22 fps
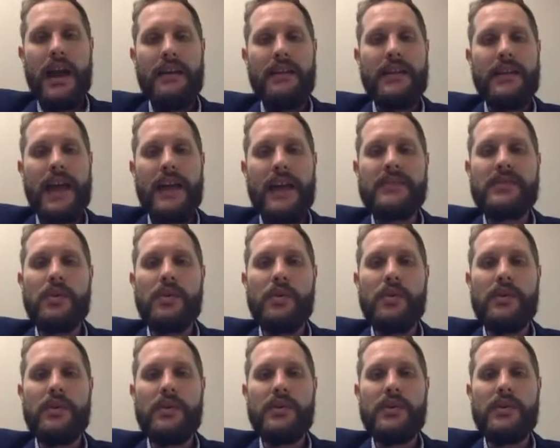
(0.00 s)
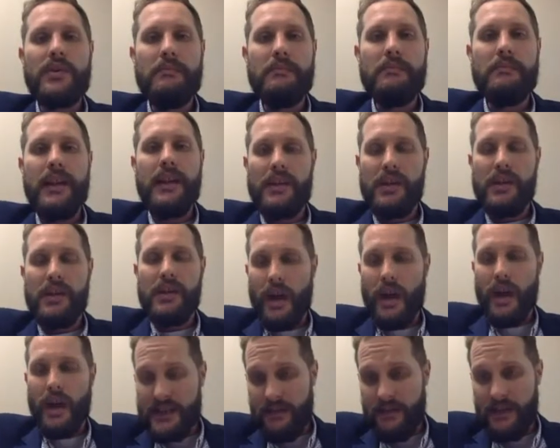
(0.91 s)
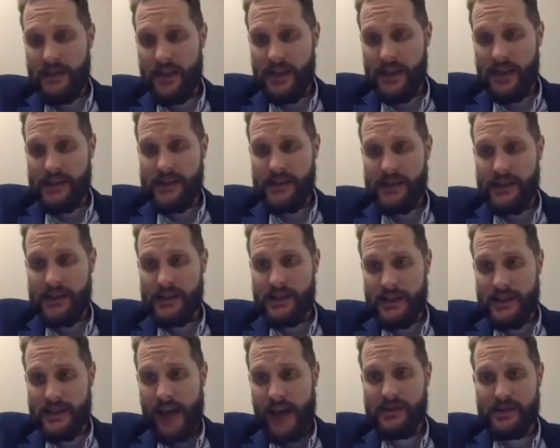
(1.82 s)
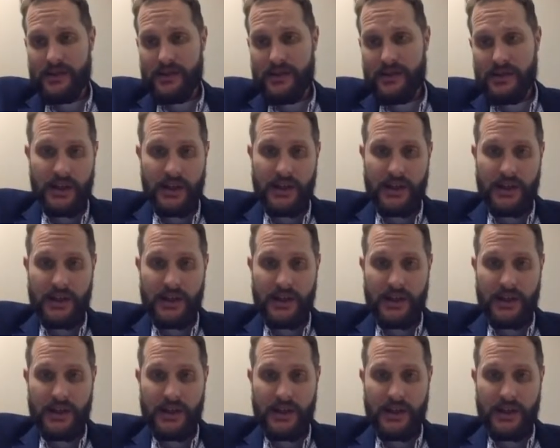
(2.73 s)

then that's going to be your activities and tasks you're going